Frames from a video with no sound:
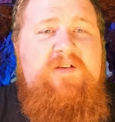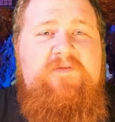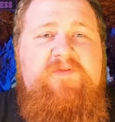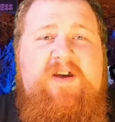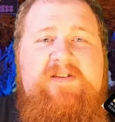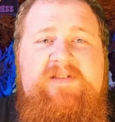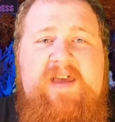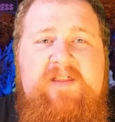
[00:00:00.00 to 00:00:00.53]

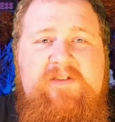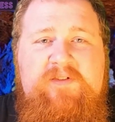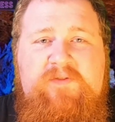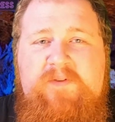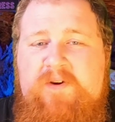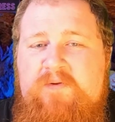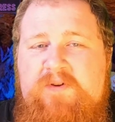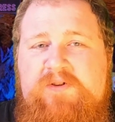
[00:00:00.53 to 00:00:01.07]

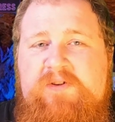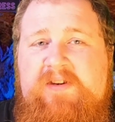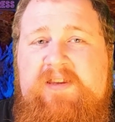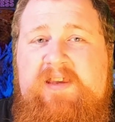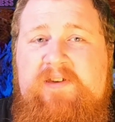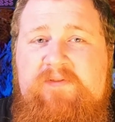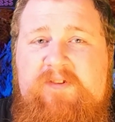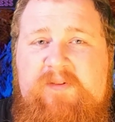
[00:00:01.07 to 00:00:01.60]
Vitalisphere, which can
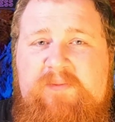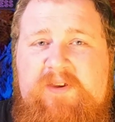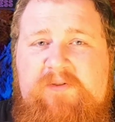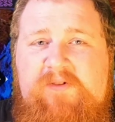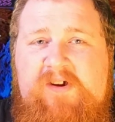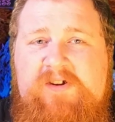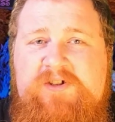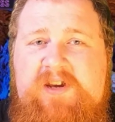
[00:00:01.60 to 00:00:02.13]
give something
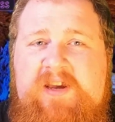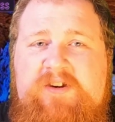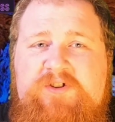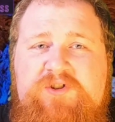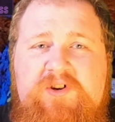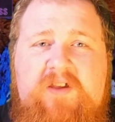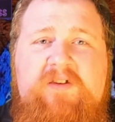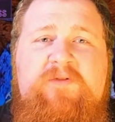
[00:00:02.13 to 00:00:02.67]
rush, and
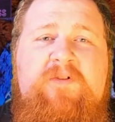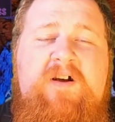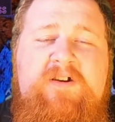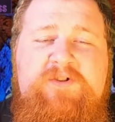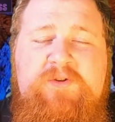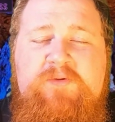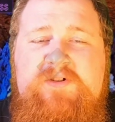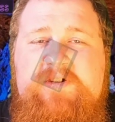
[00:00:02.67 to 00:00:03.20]
Jolly
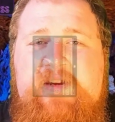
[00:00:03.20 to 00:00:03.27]
Roger, which